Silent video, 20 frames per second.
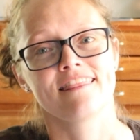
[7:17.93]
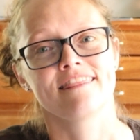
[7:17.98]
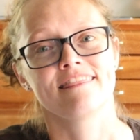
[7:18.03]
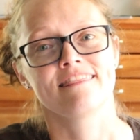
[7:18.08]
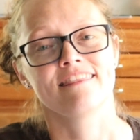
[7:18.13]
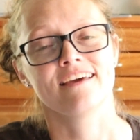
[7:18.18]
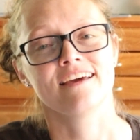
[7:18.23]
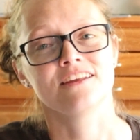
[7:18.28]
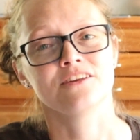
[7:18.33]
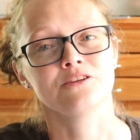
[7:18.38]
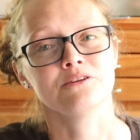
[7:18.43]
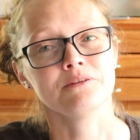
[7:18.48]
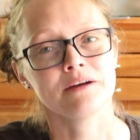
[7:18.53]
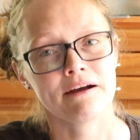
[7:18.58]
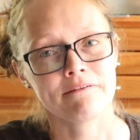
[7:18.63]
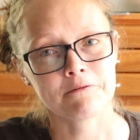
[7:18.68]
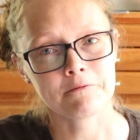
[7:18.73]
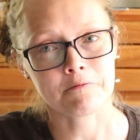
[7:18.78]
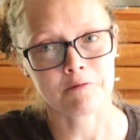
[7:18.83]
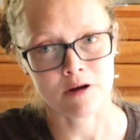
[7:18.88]
then you
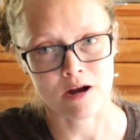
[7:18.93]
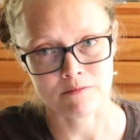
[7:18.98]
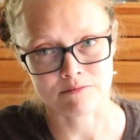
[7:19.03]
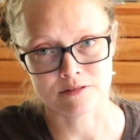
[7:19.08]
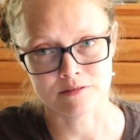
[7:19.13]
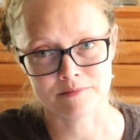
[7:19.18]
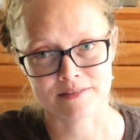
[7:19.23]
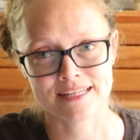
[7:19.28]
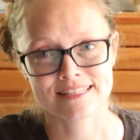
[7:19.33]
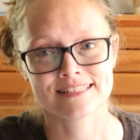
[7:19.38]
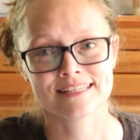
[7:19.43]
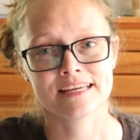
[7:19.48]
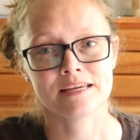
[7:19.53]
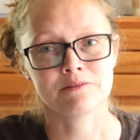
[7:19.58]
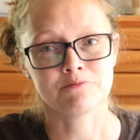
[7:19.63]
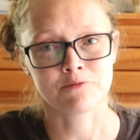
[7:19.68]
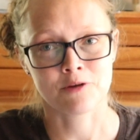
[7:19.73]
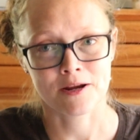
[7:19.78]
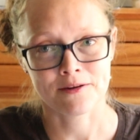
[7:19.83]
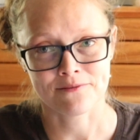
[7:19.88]
have a problem. That's
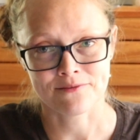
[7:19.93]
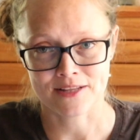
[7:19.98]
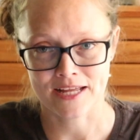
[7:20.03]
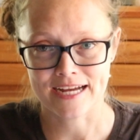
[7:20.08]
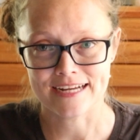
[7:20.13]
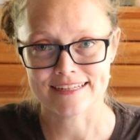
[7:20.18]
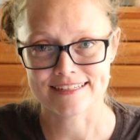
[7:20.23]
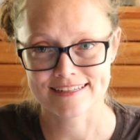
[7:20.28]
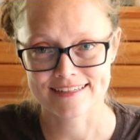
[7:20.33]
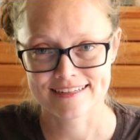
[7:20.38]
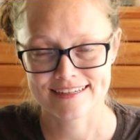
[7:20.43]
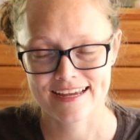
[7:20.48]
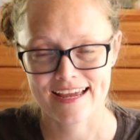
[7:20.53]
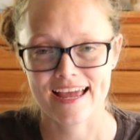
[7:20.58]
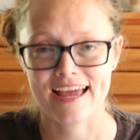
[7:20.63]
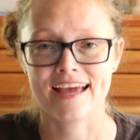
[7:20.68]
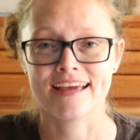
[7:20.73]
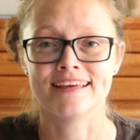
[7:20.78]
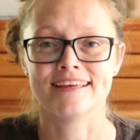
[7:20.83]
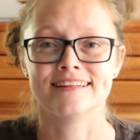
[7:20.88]
a red flag.
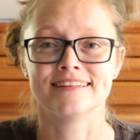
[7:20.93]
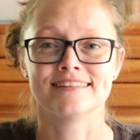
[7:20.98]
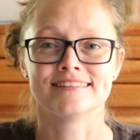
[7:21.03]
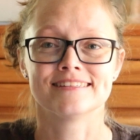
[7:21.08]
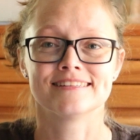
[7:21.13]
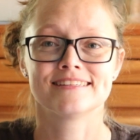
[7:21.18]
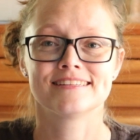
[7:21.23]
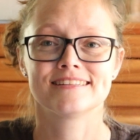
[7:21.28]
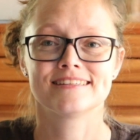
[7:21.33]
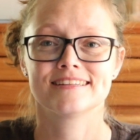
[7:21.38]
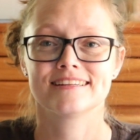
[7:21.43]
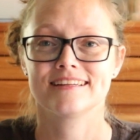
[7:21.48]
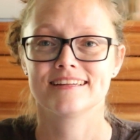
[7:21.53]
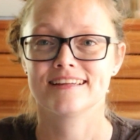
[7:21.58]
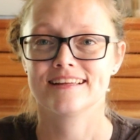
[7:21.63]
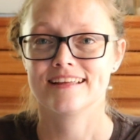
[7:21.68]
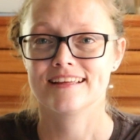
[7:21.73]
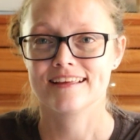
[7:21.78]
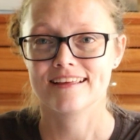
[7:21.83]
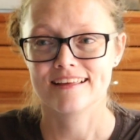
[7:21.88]
And
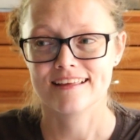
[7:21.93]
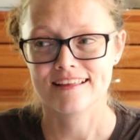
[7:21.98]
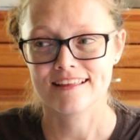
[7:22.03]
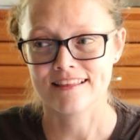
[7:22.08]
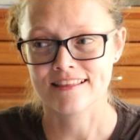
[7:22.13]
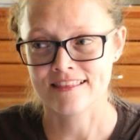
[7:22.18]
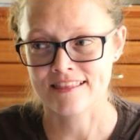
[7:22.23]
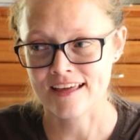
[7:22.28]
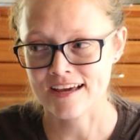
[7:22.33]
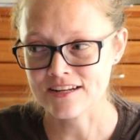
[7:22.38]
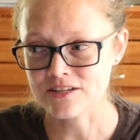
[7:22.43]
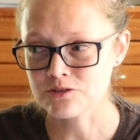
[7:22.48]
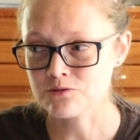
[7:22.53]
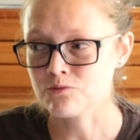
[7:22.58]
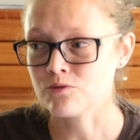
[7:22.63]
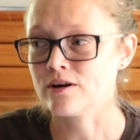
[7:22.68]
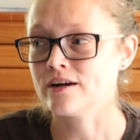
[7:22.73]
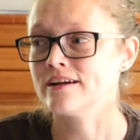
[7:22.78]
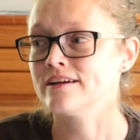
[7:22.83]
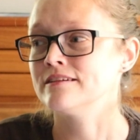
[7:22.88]
that's
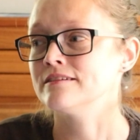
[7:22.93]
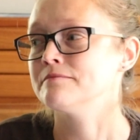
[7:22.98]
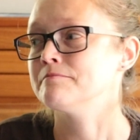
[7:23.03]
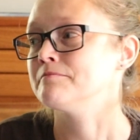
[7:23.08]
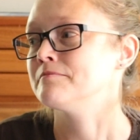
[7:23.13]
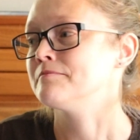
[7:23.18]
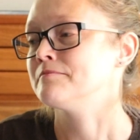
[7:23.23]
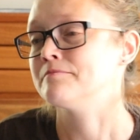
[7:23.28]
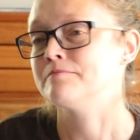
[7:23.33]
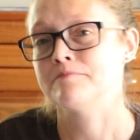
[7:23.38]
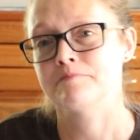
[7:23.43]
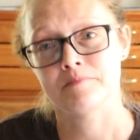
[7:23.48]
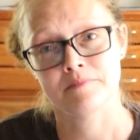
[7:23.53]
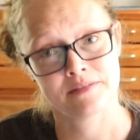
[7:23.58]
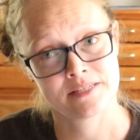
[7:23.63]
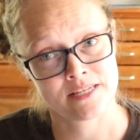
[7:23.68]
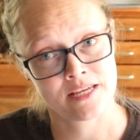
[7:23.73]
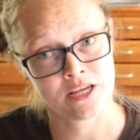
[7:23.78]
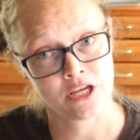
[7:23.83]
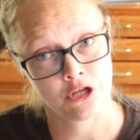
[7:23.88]
why,
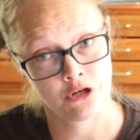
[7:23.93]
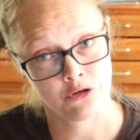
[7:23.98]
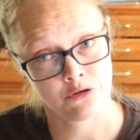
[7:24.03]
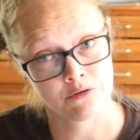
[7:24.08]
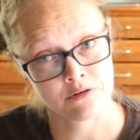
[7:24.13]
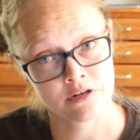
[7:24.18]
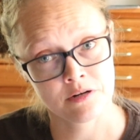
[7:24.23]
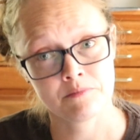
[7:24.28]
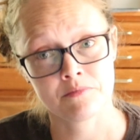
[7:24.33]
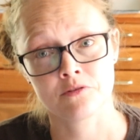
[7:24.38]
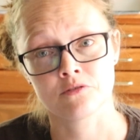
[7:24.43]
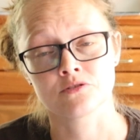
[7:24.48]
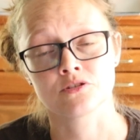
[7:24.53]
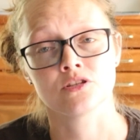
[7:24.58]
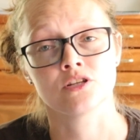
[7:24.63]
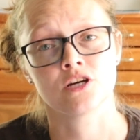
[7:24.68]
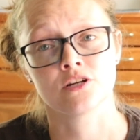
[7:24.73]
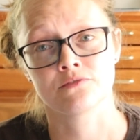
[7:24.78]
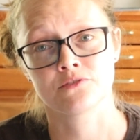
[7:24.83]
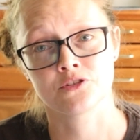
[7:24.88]
say in Europe, there's a
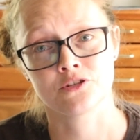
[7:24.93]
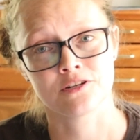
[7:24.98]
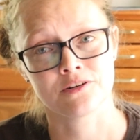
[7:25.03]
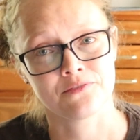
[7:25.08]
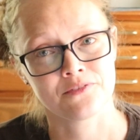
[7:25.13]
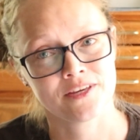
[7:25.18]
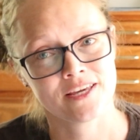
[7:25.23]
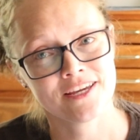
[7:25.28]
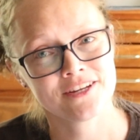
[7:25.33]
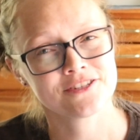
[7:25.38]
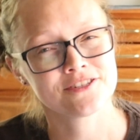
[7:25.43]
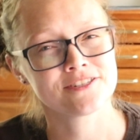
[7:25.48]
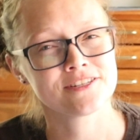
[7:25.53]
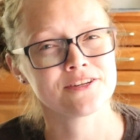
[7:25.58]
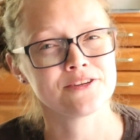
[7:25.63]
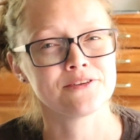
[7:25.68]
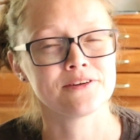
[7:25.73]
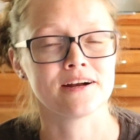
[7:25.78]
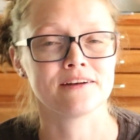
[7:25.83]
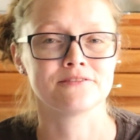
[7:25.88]
lot of certifications
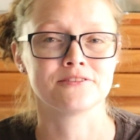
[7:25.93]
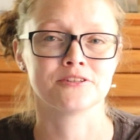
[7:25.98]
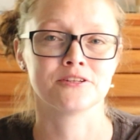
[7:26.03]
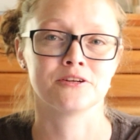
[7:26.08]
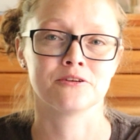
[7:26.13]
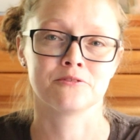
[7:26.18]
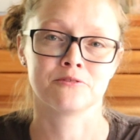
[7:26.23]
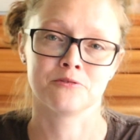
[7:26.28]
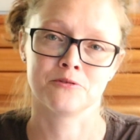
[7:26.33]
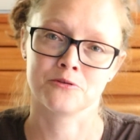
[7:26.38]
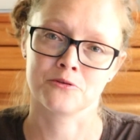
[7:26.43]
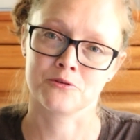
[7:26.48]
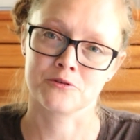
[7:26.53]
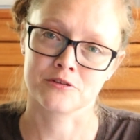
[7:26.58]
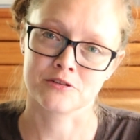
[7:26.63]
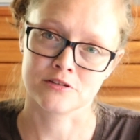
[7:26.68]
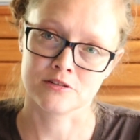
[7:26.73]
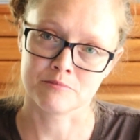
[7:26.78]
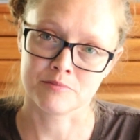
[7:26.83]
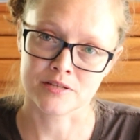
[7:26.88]
that you have to go through. In
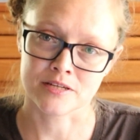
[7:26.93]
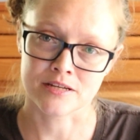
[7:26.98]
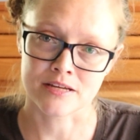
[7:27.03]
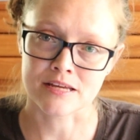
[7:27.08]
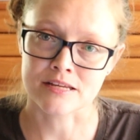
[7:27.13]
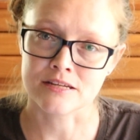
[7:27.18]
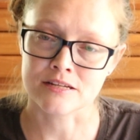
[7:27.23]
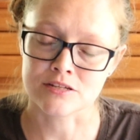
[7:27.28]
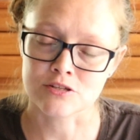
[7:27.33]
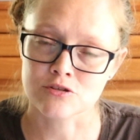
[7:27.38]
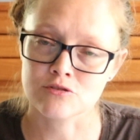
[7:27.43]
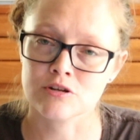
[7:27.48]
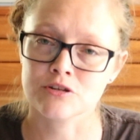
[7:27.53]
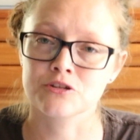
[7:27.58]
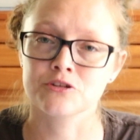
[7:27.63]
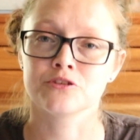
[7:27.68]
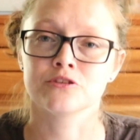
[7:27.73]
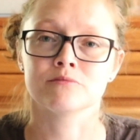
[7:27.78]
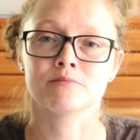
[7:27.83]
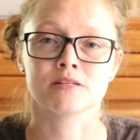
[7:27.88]
order to be an
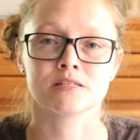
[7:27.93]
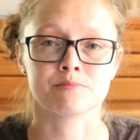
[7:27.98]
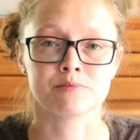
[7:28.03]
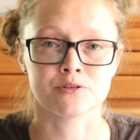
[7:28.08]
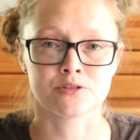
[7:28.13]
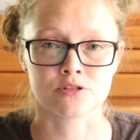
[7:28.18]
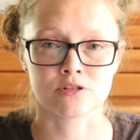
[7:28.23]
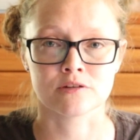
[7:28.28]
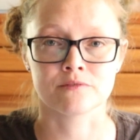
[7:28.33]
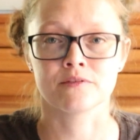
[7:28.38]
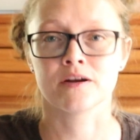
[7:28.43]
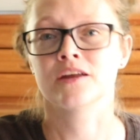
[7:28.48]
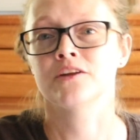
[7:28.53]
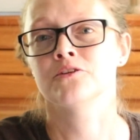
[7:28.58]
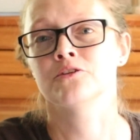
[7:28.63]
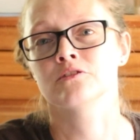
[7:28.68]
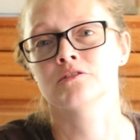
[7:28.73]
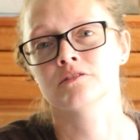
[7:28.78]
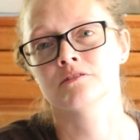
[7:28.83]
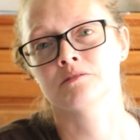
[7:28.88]
instructor, you must be certified.
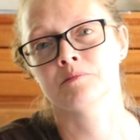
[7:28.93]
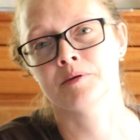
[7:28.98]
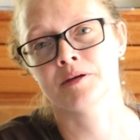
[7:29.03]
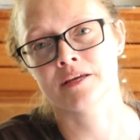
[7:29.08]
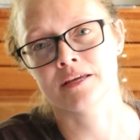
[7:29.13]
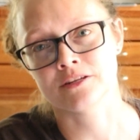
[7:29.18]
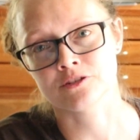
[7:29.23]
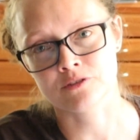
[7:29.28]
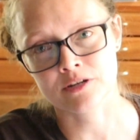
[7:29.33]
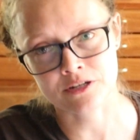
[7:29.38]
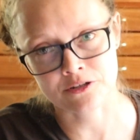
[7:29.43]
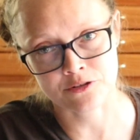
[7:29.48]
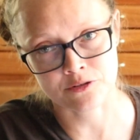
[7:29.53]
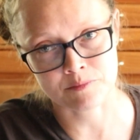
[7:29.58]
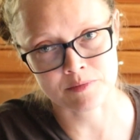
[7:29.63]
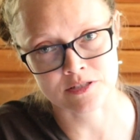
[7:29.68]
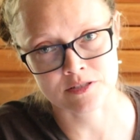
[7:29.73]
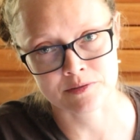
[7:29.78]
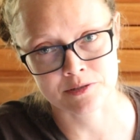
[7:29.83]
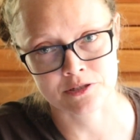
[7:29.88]
In order to be a trainer, you
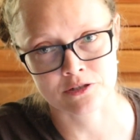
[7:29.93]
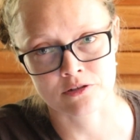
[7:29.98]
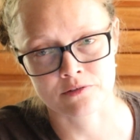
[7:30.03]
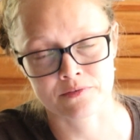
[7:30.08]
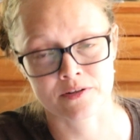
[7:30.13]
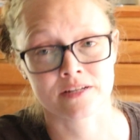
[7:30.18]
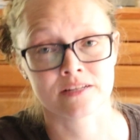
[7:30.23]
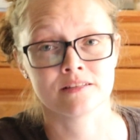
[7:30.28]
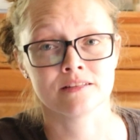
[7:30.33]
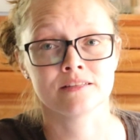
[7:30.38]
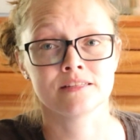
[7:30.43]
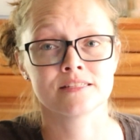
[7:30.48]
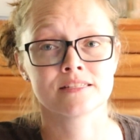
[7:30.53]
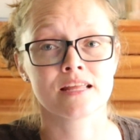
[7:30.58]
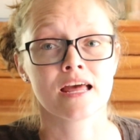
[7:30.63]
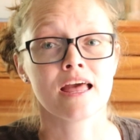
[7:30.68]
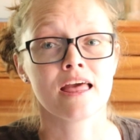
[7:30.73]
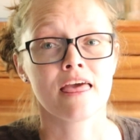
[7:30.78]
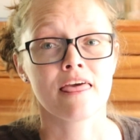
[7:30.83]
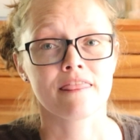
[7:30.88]
must be certified. At least
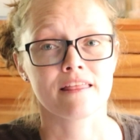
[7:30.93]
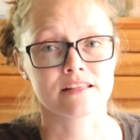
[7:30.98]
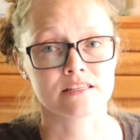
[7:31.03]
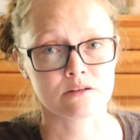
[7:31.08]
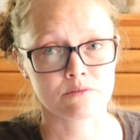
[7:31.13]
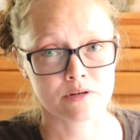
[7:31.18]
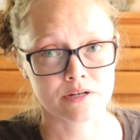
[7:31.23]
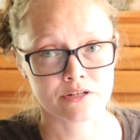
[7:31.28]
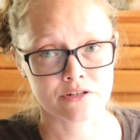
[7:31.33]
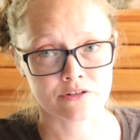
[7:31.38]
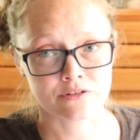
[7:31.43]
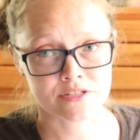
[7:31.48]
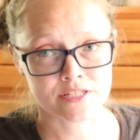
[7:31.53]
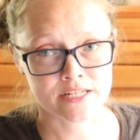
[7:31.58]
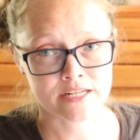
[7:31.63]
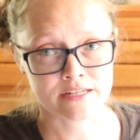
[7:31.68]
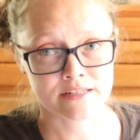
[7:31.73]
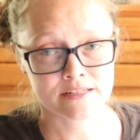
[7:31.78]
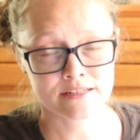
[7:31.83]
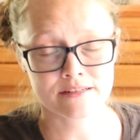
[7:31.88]
that's how I
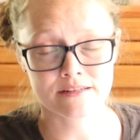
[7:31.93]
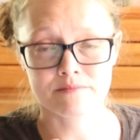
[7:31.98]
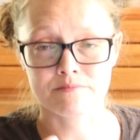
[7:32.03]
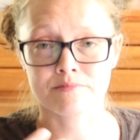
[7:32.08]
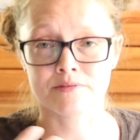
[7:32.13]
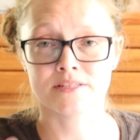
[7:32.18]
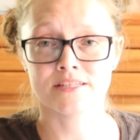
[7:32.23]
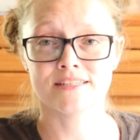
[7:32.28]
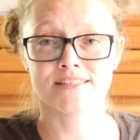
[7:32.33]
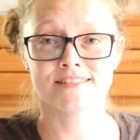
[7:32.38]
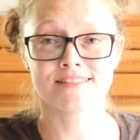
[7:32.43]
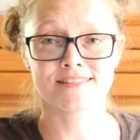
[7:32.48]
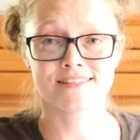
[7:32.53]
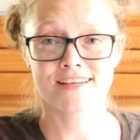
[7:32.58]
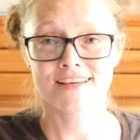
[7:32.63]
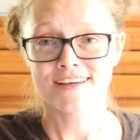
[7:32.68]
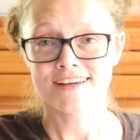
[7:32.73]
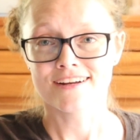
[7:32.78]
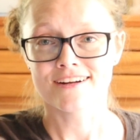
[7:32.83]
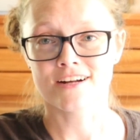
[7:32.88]
understand it. Please
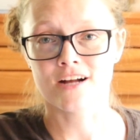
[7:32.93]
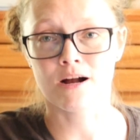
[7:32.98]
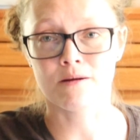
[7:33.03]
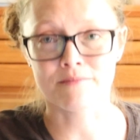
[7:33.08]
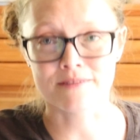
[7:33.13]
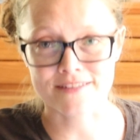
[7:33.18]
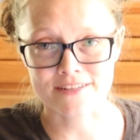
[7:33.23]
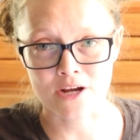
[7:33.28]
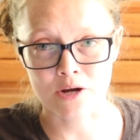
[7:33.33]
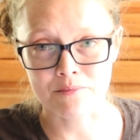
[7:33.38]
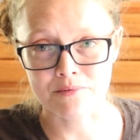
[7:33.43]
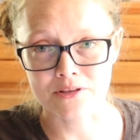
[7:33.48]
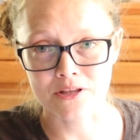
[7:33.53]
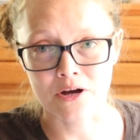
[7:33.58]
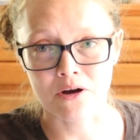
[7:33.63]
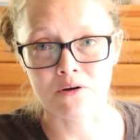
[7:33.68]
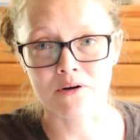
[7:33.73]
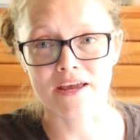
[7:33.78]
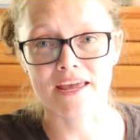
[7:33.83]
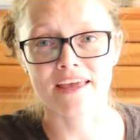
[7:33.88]
comment down
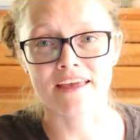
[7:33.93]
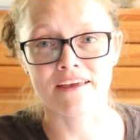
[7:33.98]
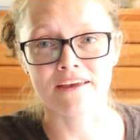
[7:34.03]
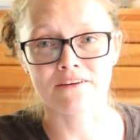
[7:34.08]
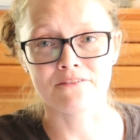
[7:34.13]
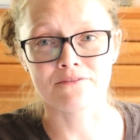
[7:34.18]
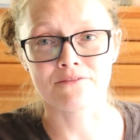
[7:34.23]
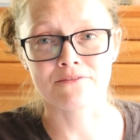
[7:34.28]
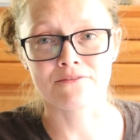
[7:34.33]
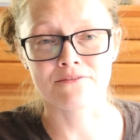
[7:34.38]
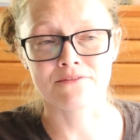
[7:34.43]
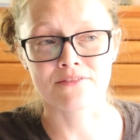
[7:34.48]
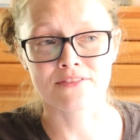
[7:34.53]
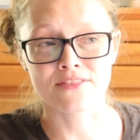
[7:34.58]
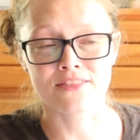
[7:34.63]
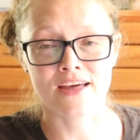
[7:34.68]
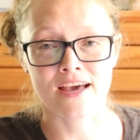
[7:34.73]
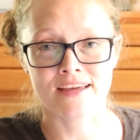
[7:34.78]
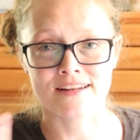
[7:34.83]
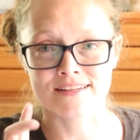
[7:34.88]
below if
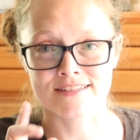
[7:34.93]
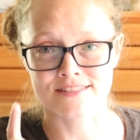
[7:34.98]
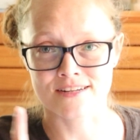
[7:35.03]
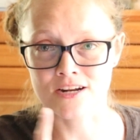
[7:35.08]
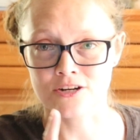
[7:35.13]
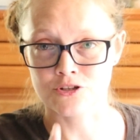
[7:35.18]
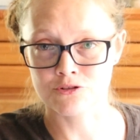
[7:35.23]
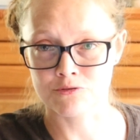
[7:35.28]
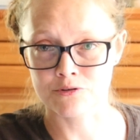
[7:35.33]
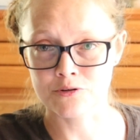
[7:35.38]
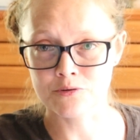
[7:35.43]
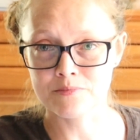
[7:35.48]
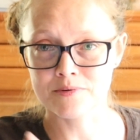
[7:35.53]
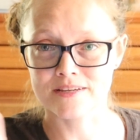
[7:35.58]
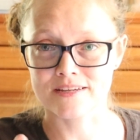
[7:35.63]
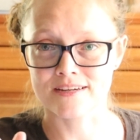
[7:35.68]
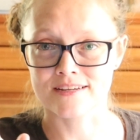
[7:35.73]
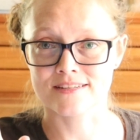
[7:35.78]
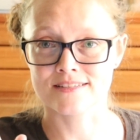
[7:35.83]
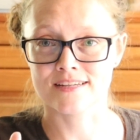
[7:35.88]
that is not true,
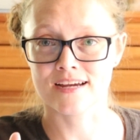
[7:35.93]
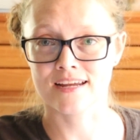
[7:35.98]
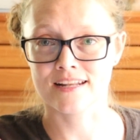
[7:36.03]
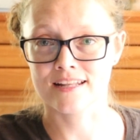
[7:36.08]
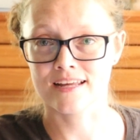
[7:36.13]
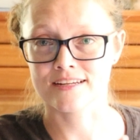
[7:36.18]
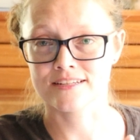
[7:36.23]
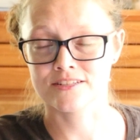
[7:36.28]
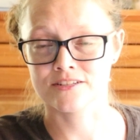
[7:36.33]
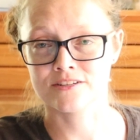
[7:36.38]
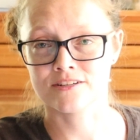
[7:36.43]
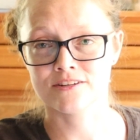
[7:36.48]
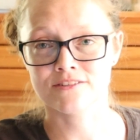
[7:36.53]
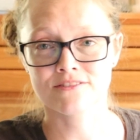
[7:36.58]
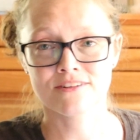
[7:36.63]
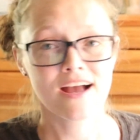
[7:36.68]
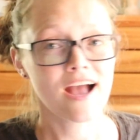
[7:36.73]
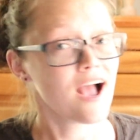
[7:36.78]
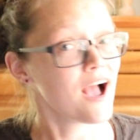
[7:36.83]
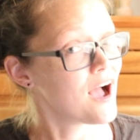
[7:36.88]
because I'd like to know.